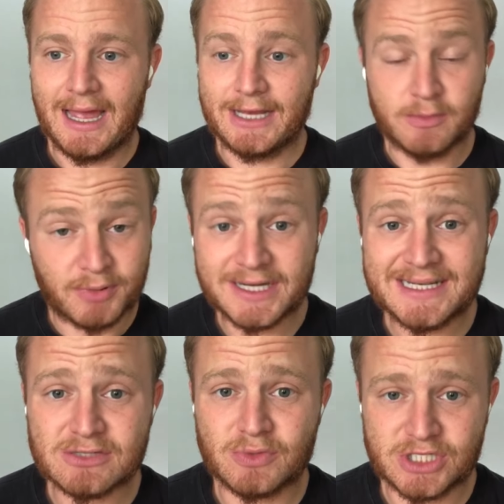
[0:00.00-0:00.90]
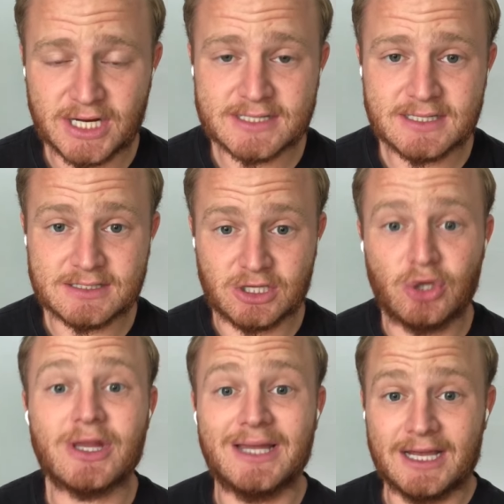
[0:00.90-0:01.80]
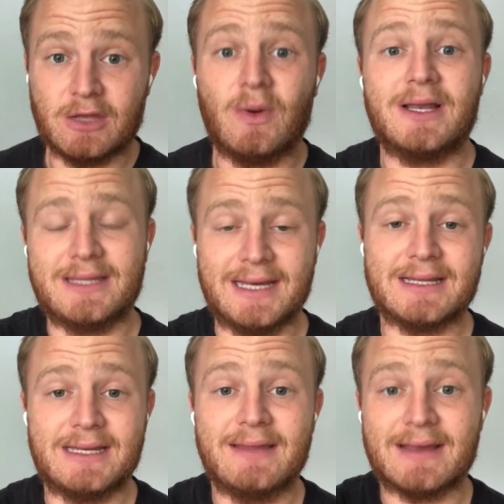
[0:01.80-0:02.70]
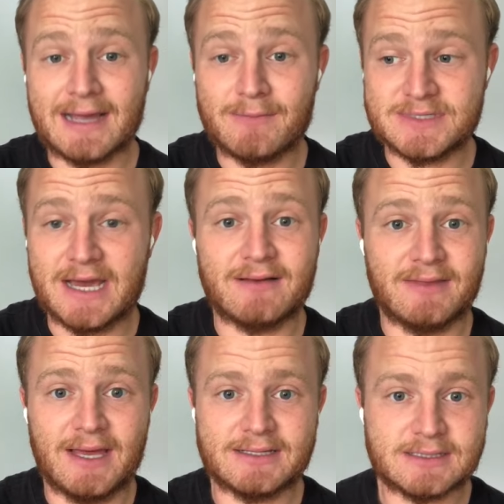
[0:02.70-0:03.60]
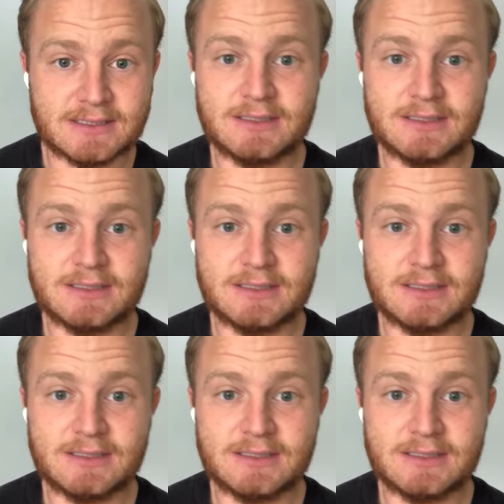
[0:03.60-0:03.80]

and your body doesn't reject it, so you're the lucky one at the end of the day that comes out of that,